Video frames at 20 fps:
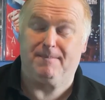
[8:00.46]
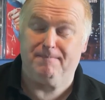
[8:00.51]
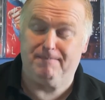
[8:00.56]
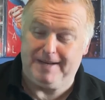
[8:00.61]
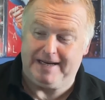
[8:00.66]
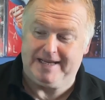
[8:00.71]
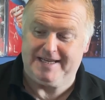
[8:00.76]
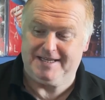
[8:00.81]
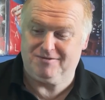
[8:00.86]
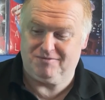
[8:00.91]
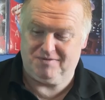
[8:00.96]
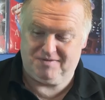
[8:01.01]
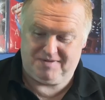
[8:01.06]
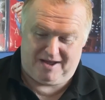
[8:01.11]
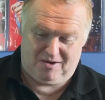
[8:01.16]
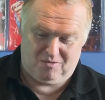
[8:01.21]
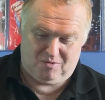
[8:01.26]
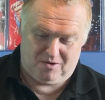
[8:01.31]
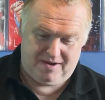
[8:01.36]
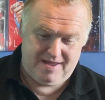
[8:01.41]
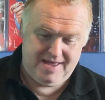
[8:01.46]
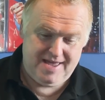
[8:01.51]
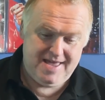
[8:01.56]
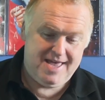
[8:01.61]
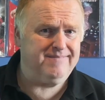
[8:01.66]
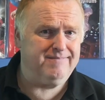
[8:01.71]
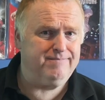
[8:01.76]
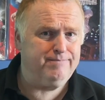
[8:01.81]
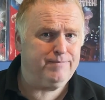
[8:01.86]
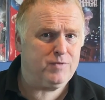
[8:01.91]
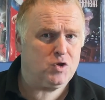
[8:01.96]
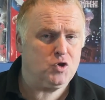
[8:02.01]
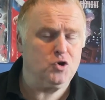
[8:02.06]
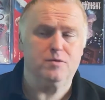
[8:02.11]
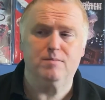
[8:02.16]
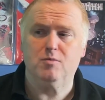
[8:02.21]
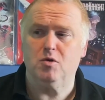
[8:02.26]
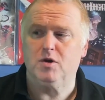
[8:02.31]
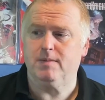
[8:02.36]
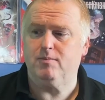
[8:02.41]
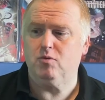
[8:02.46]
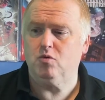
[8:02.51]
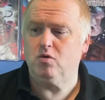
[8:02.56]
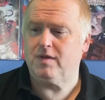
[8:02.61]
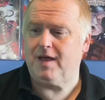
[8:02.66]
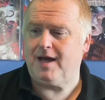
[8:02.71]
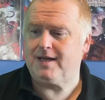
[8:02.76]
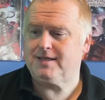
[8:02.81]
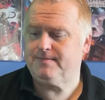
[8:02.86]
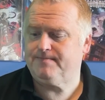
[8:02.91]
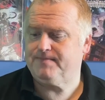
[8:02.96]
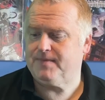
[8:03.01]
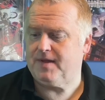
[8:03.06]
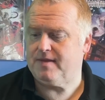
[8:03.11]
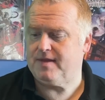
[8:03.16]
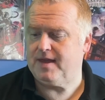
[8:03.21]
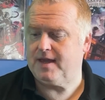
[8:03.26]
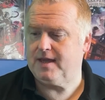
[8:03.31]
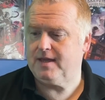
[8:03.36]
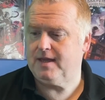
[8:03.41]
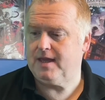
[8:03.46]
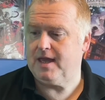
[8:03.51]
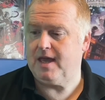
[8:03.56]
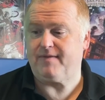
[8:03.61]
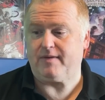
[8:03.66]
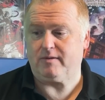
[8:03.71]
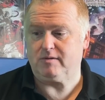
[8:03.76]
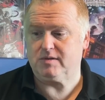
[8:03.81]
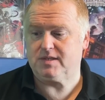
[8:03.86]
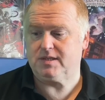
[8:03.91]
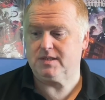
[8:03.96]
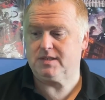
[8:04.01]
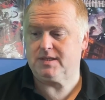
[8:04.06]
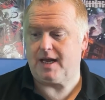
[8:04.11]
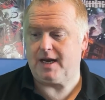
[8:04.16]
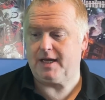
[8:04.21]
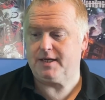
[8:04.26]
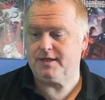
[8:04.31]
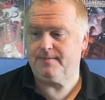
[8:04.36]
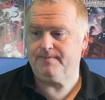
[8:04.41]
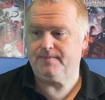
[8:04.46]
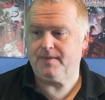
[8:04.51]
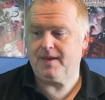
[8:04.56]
I'm pleased with that one. Good money book that, I think, if I was to sell it.